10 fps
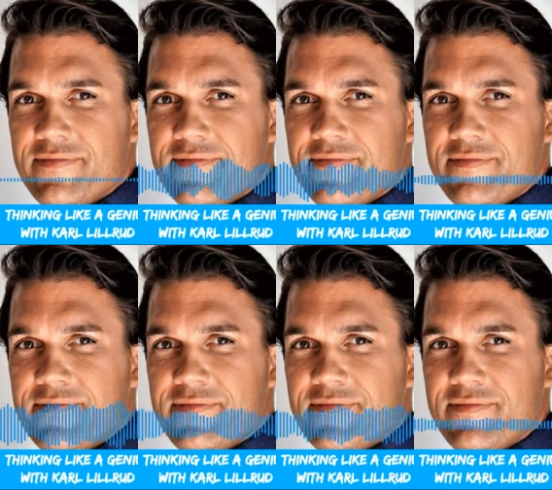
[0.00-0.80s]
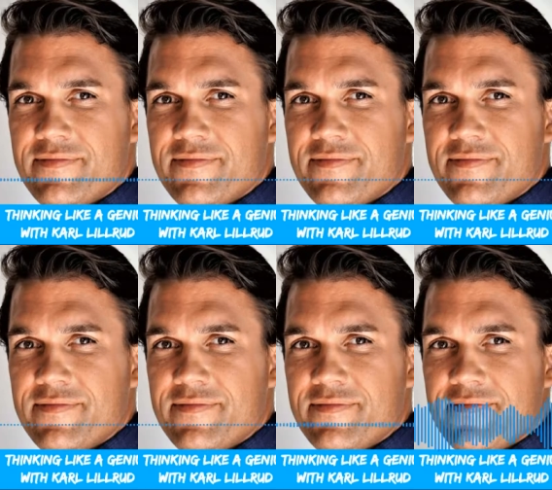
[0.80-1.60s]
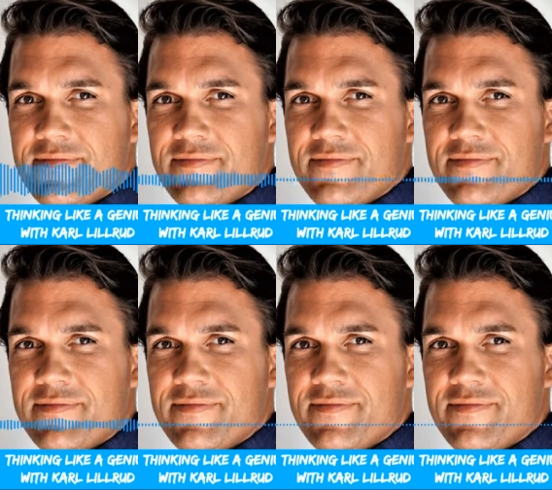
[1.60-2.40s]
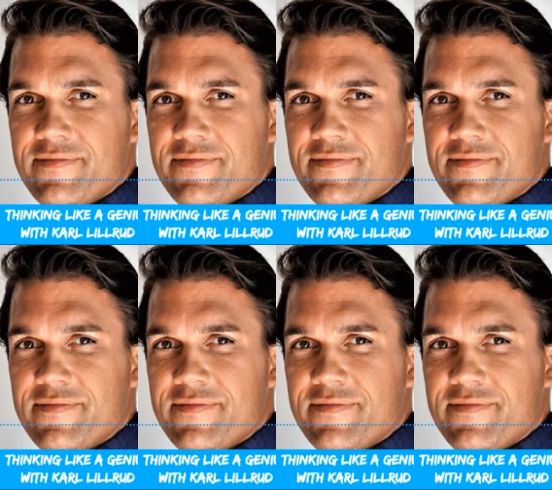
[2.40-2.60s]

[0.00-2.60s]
you're told one truth.